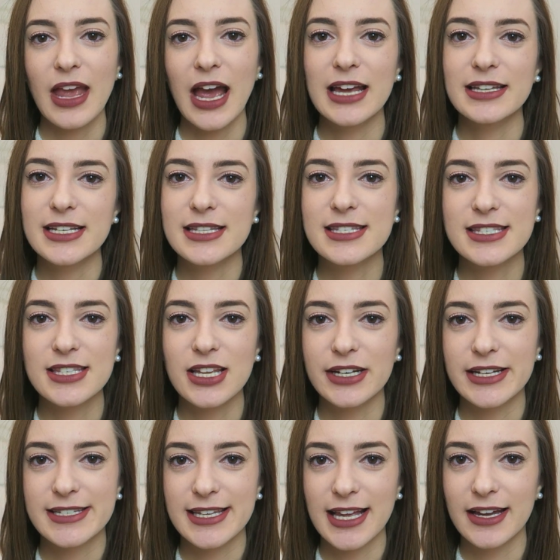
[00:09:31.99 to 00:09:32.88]
I did
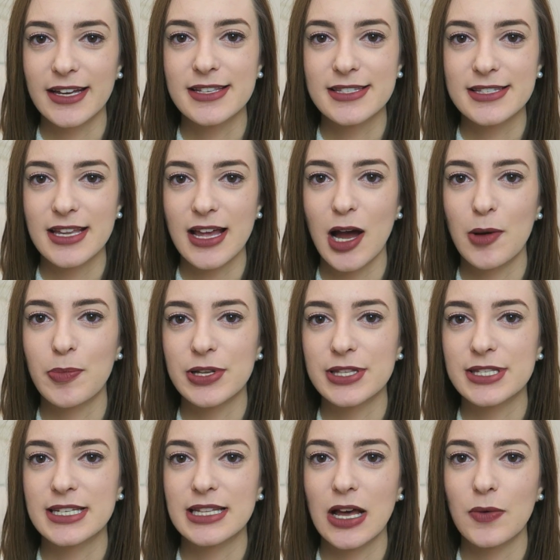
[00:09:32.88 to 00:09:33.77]
study science up
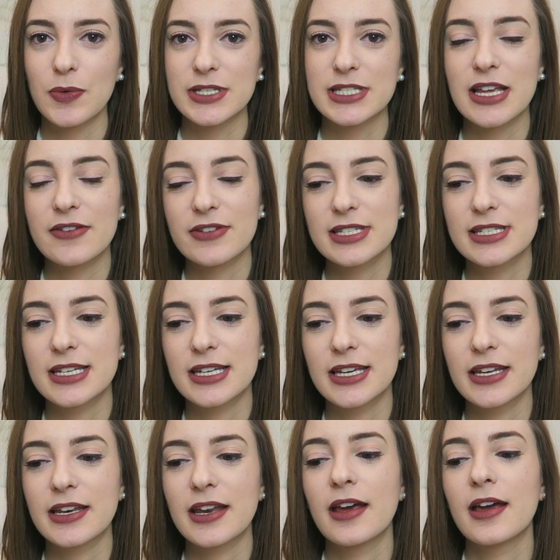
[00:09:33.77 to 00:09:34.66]
until I was
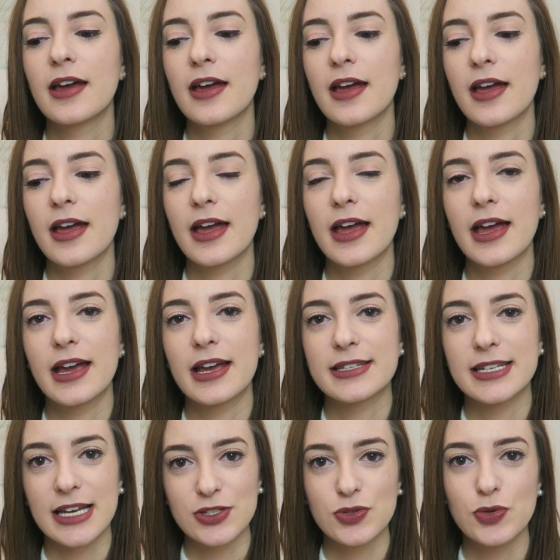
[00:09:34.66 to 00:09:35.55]
17,
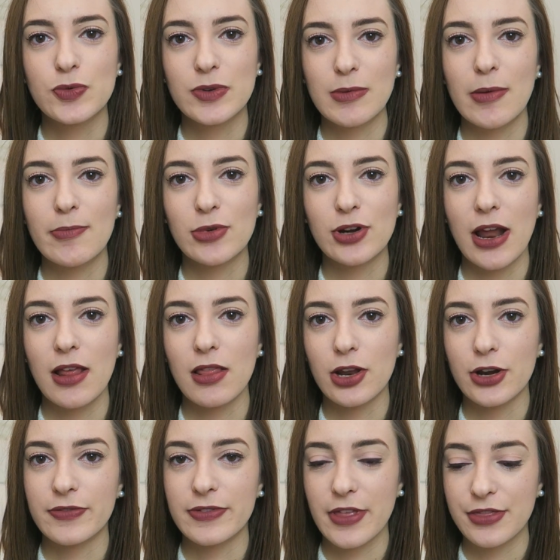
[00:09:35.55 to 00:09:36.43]
and I do remember a
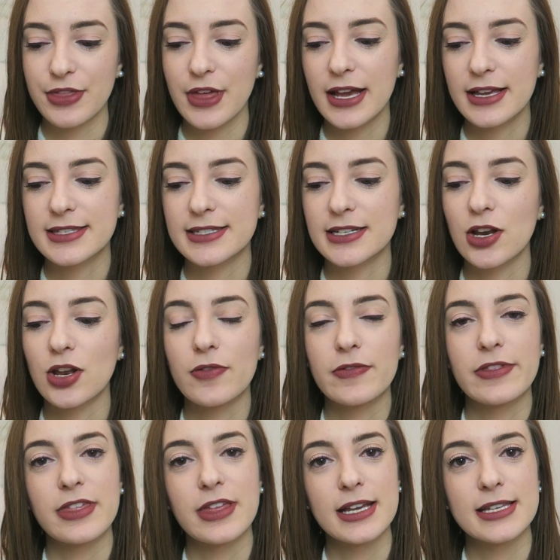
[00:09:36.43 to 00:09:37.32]
lot of the things, and a
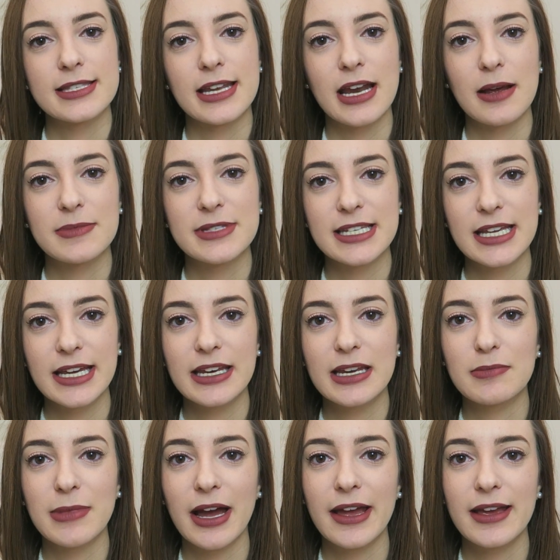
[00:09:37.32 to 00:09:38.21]
lot of the things that I'm
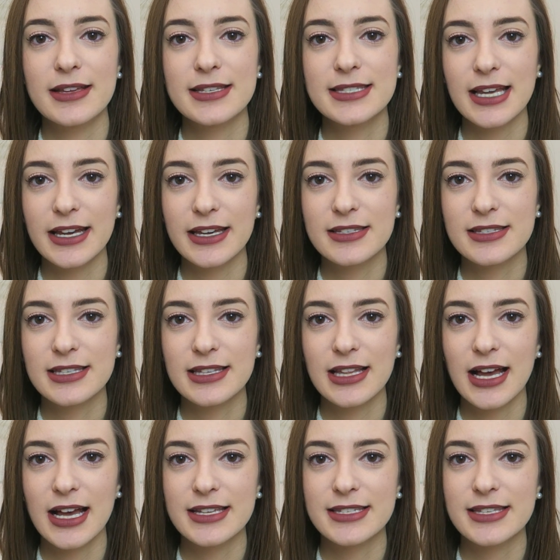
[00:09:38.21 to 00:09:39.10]
seeing in my science
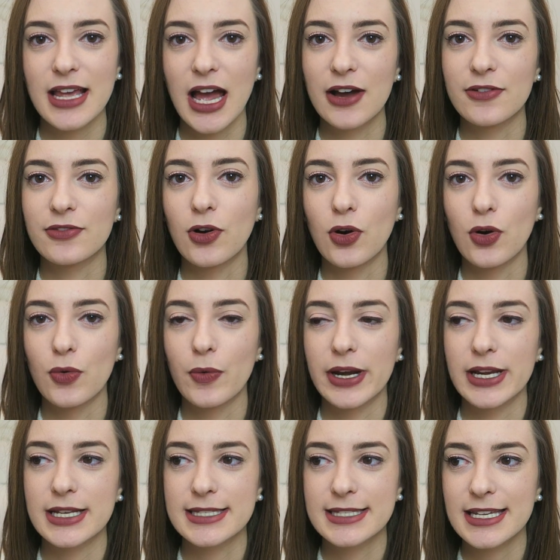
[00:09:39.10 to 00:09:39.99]
class I've
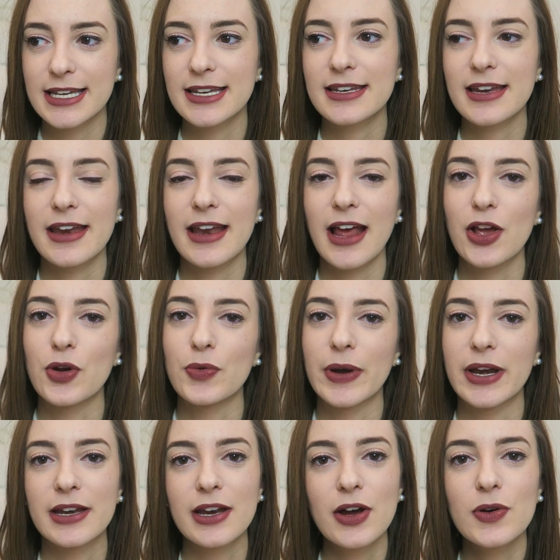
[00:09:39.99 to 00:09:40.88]
already seen and I
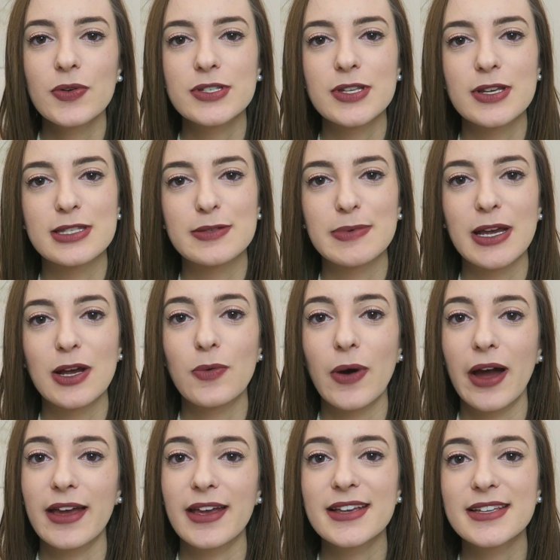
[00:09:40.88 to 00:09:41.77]
already know, so it's been
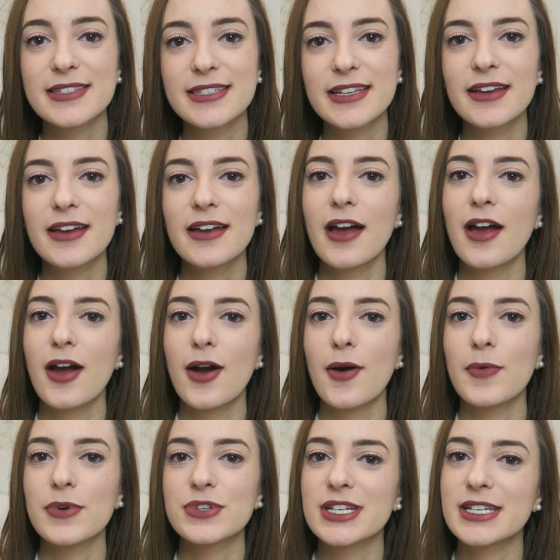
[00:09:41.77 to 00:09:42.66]
quite easy,
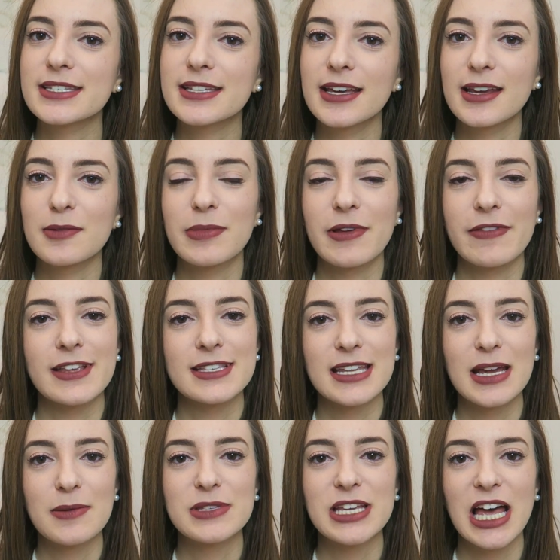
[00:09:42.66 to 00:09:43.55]
which is good, but at the
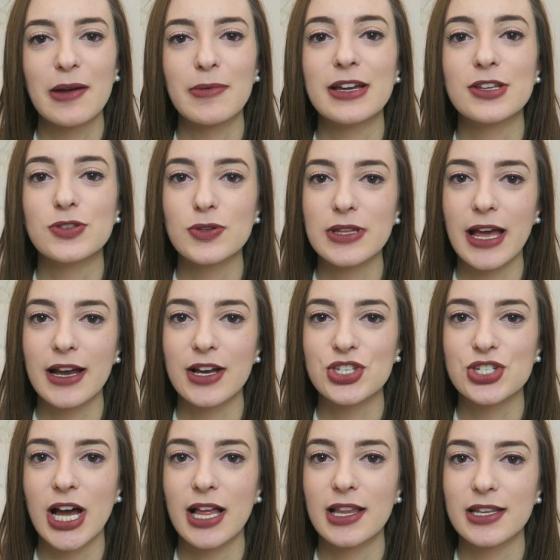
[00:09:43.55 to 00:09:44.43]
same time I do like
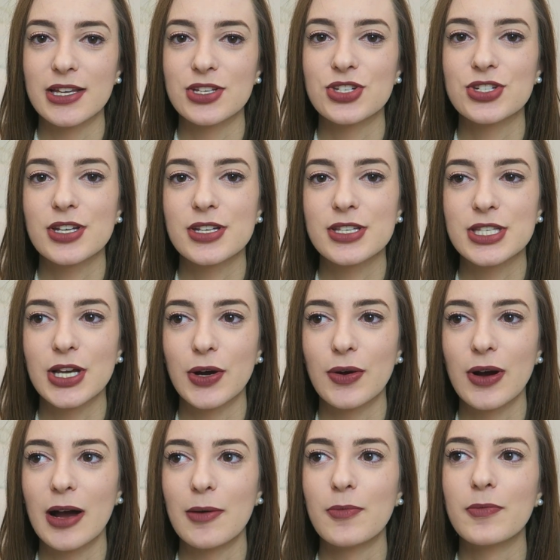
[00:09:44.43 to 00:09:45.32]
a challenge,
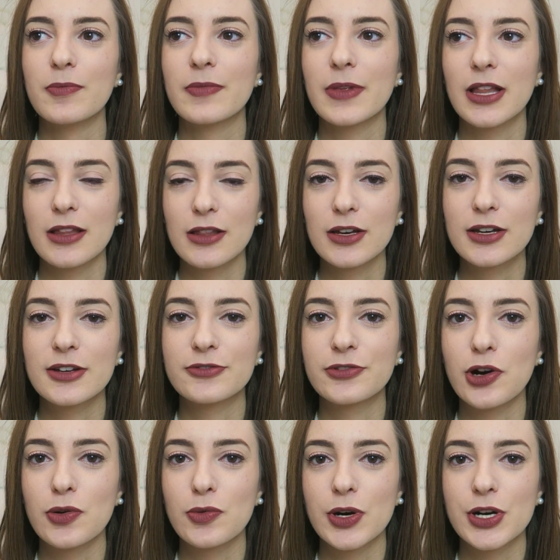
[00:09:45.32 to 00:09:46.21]
so I'm looking
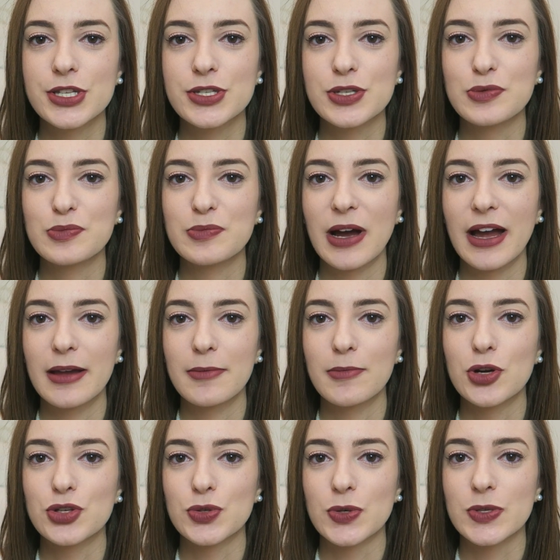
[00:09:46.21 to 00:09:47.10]
forward to my
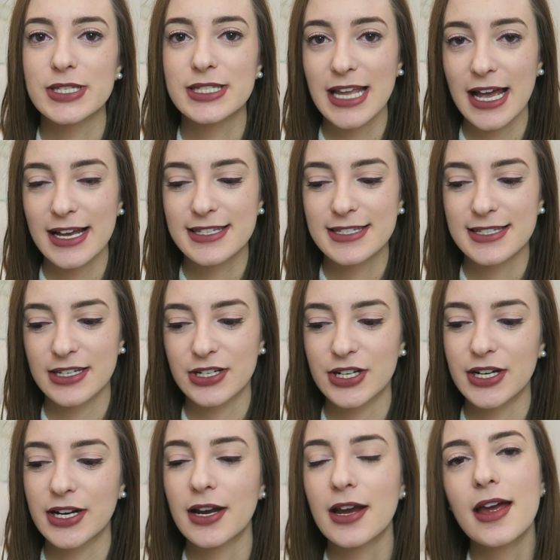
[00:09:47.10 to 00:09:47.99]
modules next
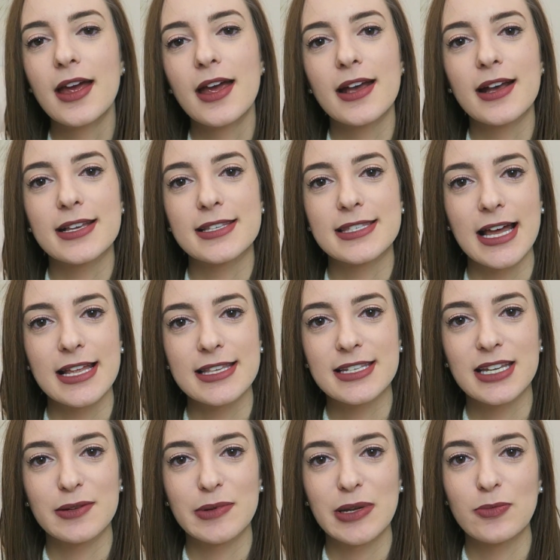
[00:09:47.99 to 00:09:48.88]
year because
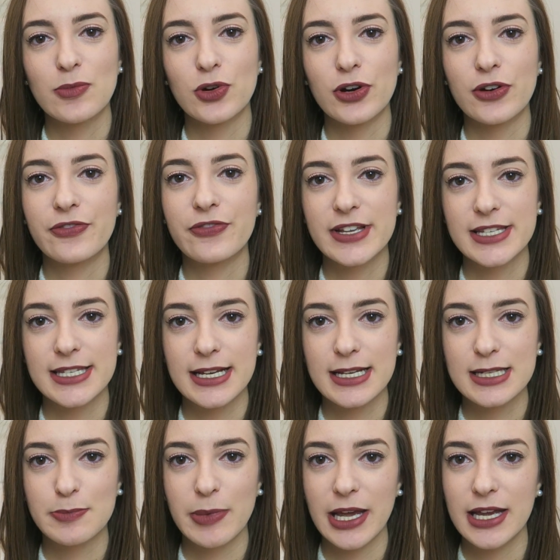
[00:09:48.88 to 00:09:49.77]
that's going to be more
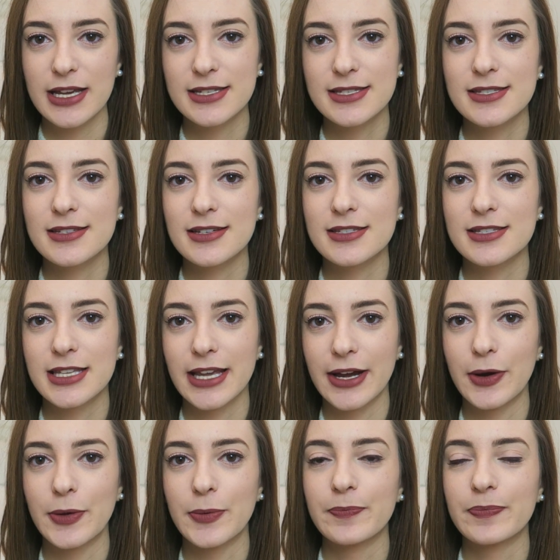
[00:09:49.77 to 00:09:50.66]
physics based,
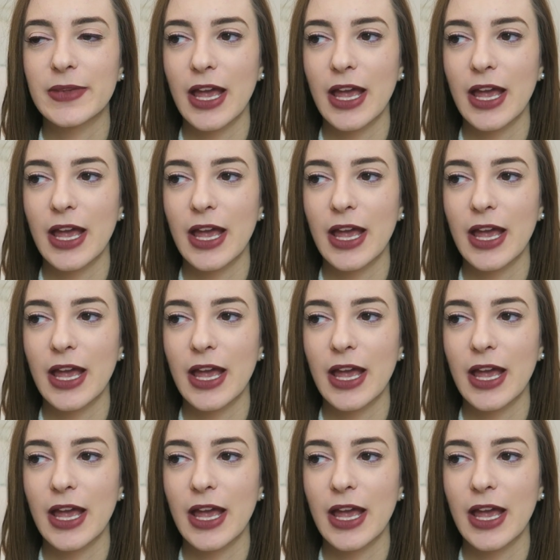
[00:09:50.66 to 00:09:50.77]
so